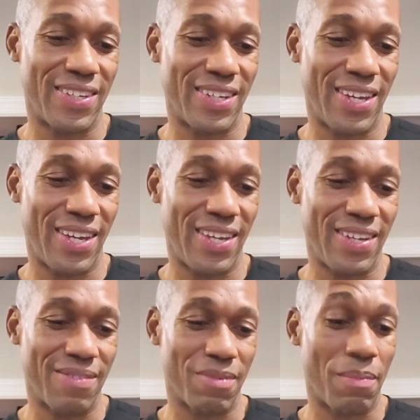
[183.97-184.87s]
Okay.
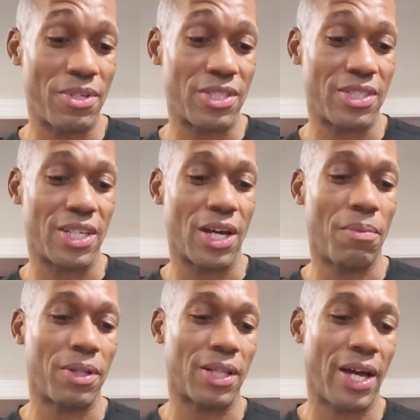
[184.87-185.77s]
My mission is to help
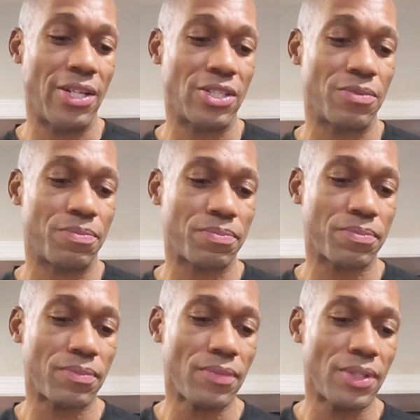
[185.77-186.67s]
clients
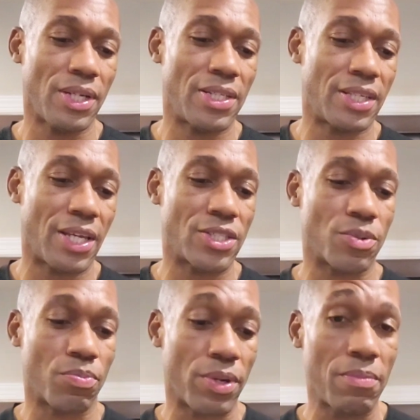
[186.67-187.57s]
attain
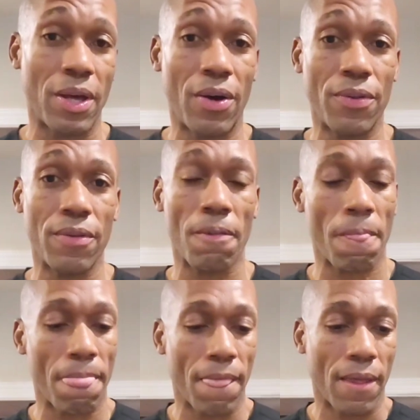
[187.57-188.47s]
supreme health
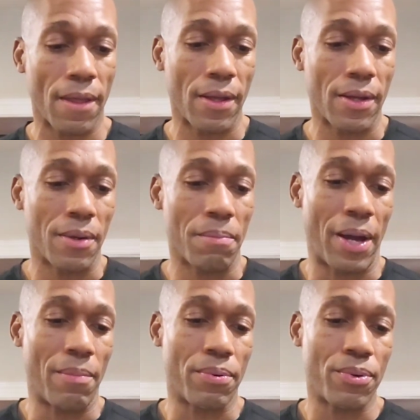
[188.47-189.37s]
by
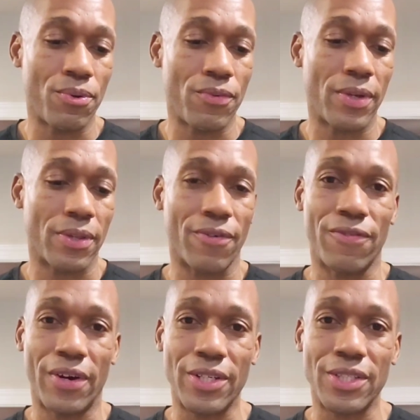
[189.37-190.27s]
improving the
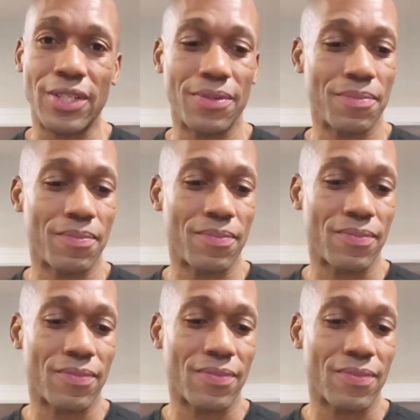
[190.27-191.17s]
function
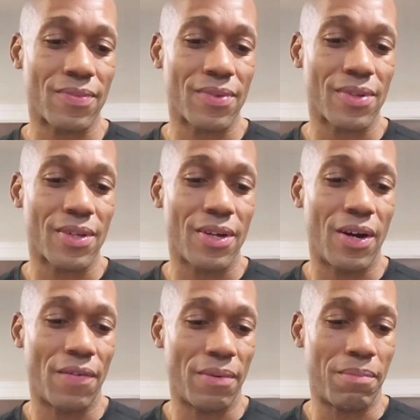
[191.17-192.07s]

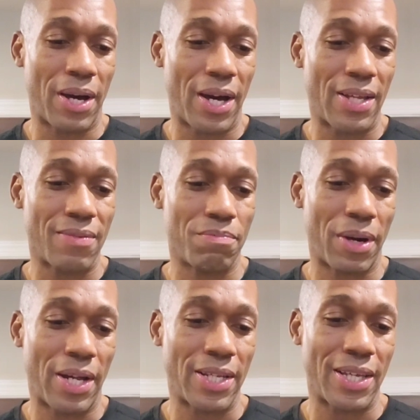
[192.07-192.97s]
of the mind,
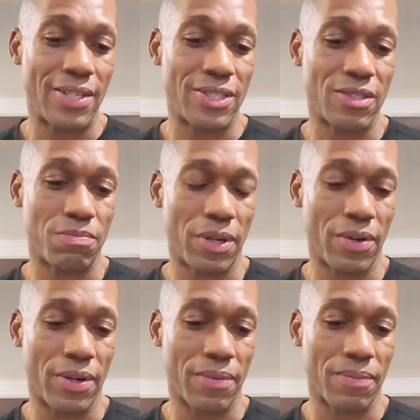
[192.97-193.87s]
body, and
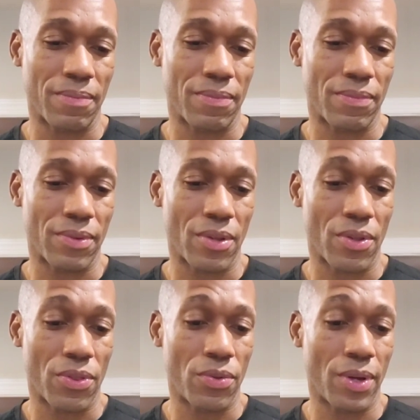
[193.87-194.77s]
spirit
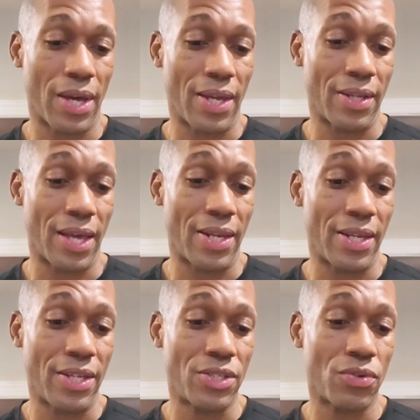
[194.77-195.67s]
through an
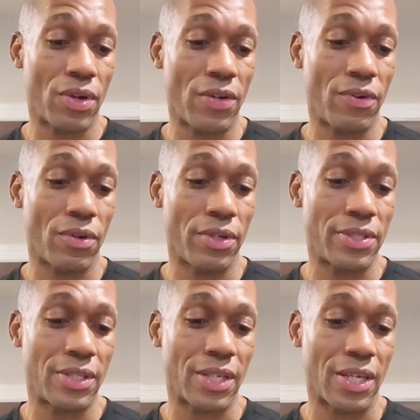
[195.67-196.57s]
integrated
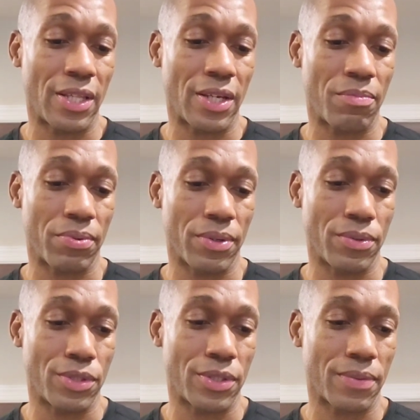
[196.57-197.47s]
holistic healing approach.